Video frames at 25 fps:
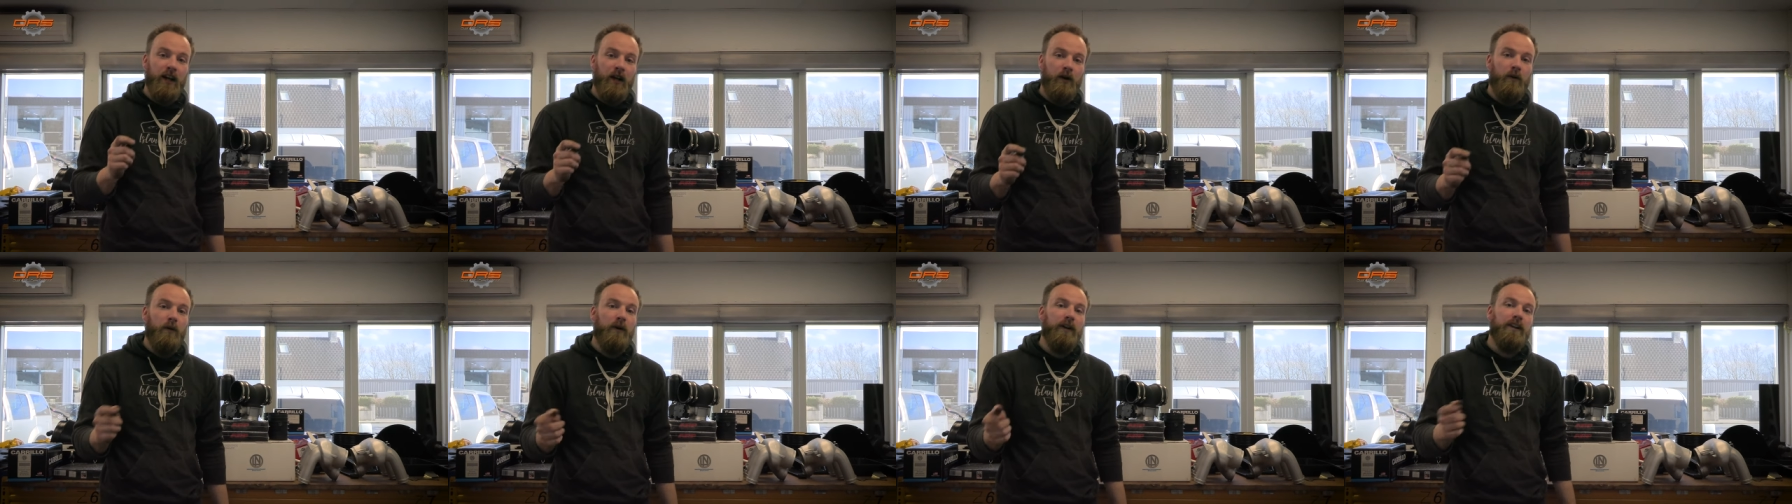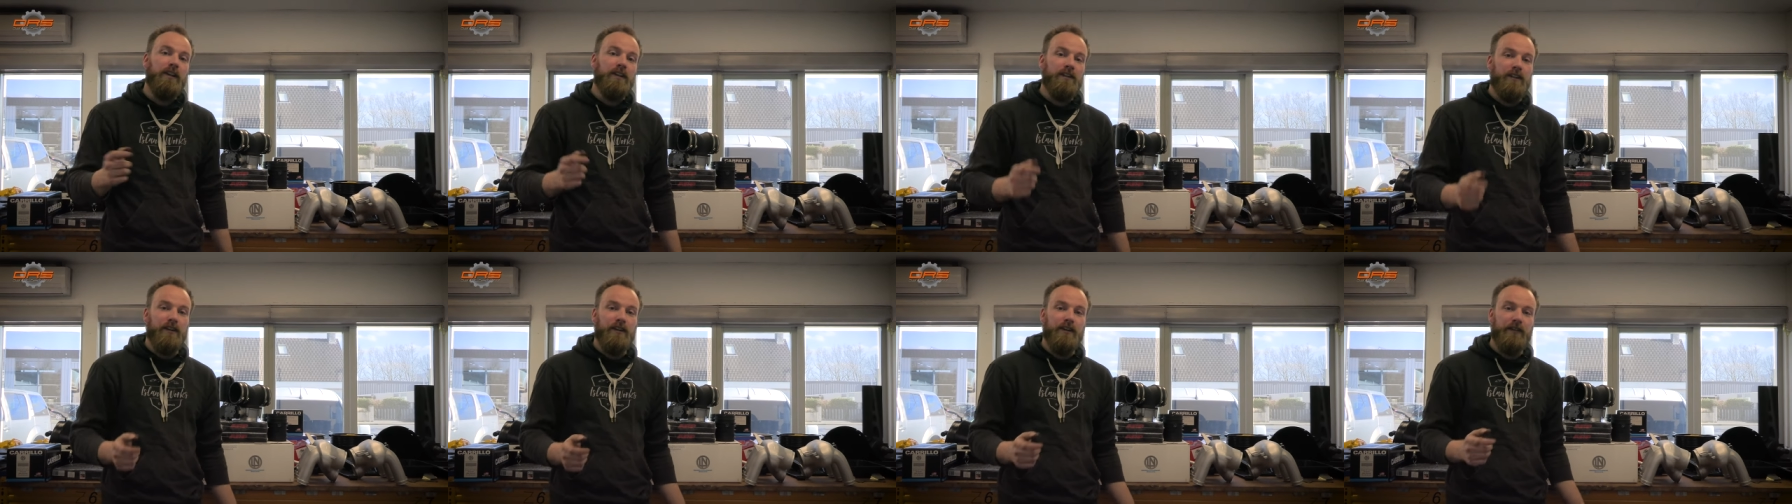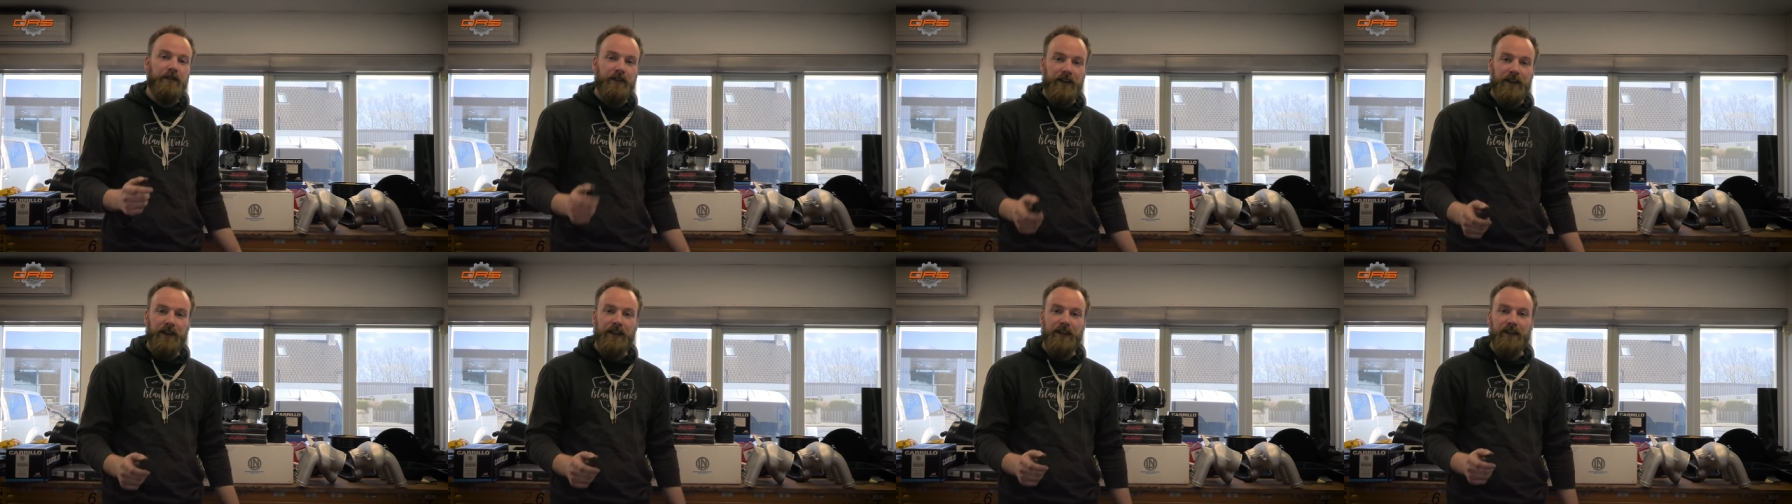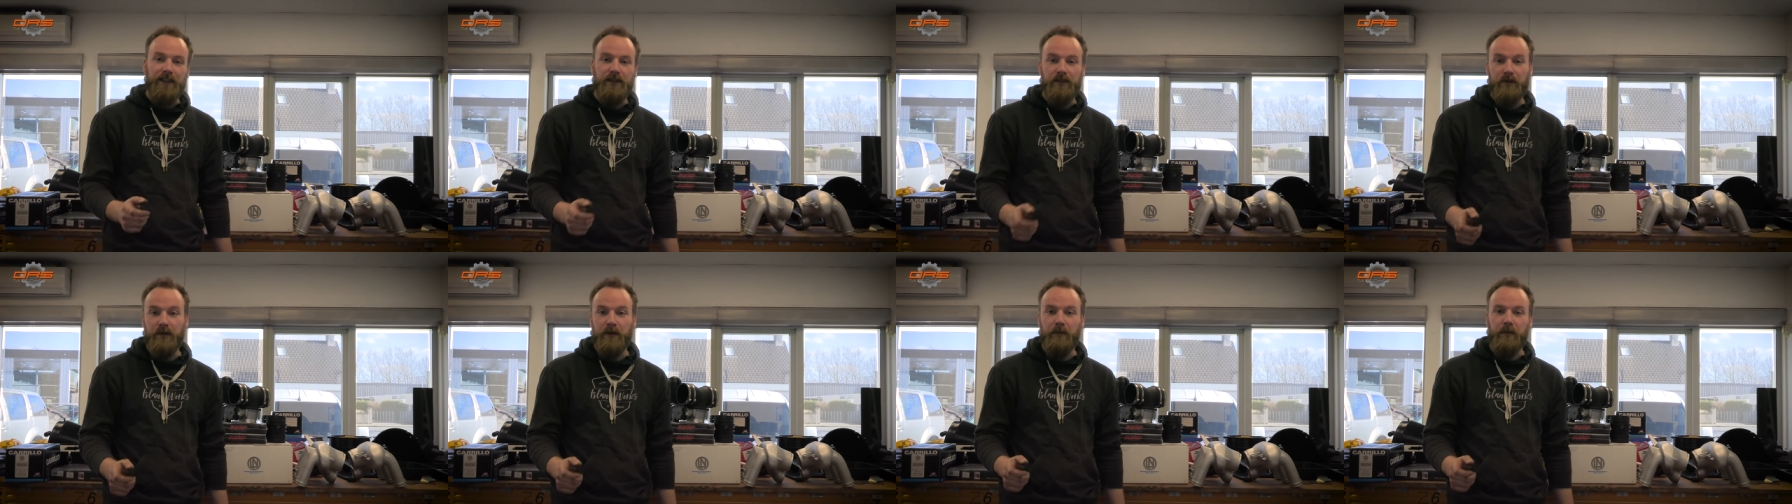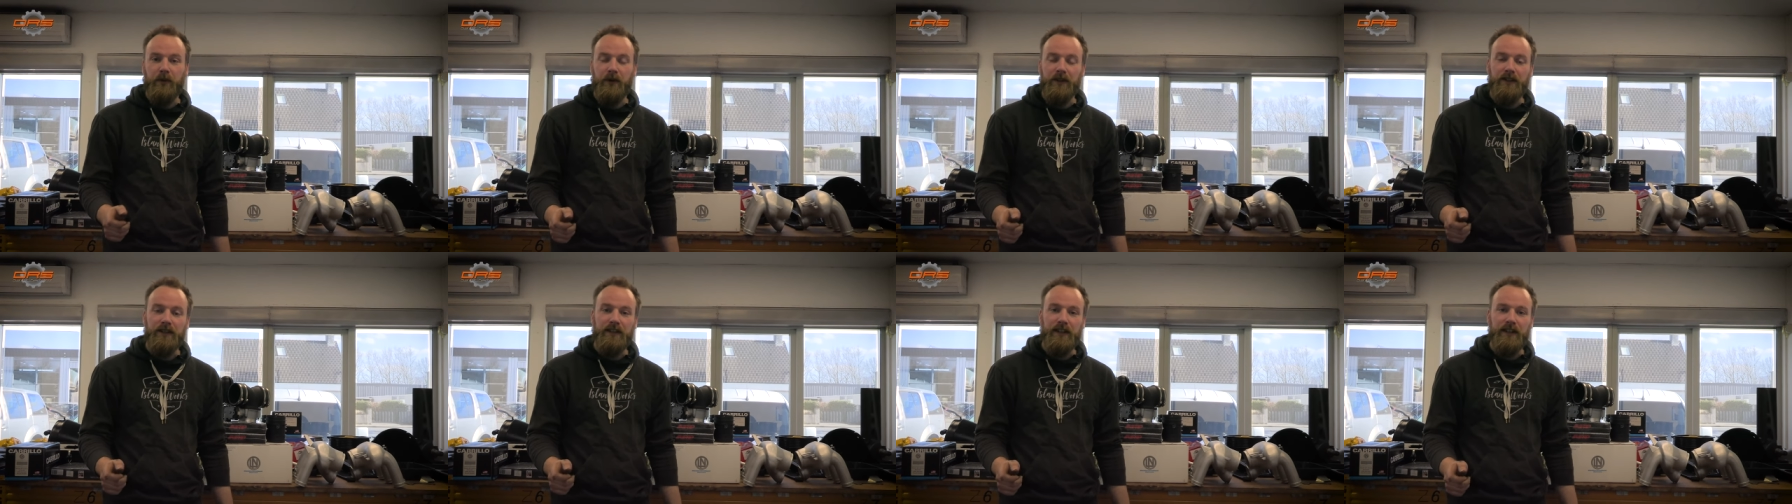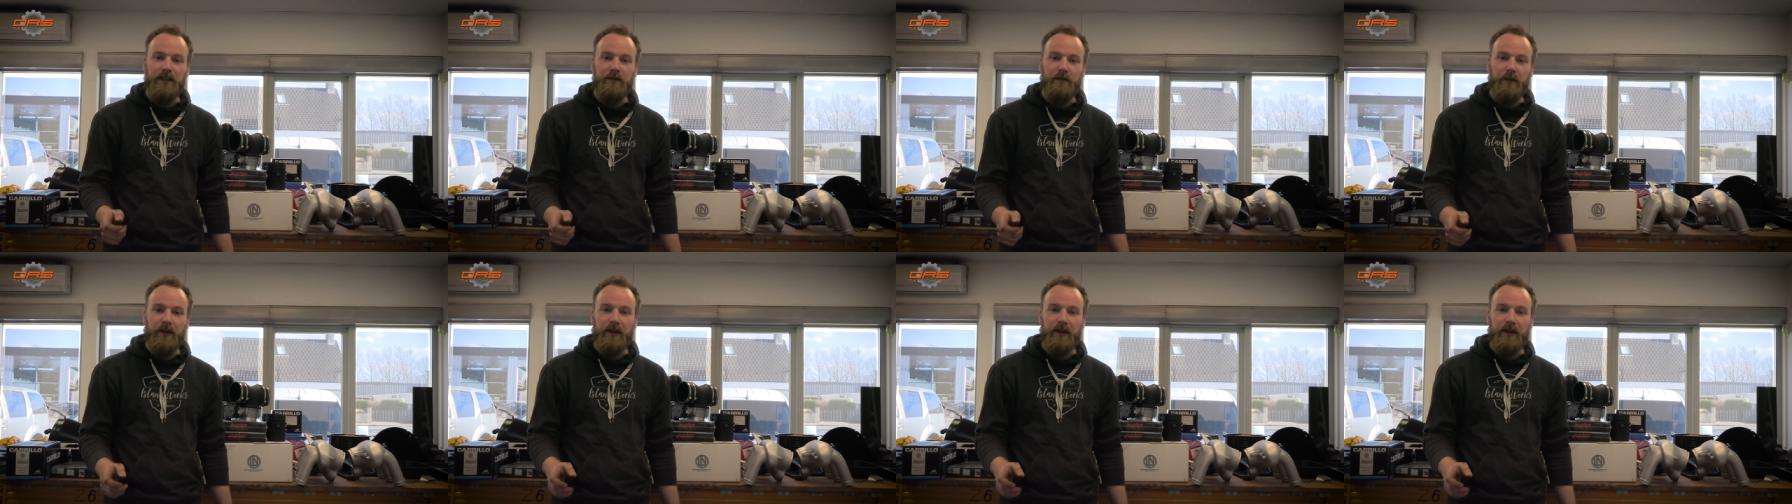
one is our Phoenix 3.6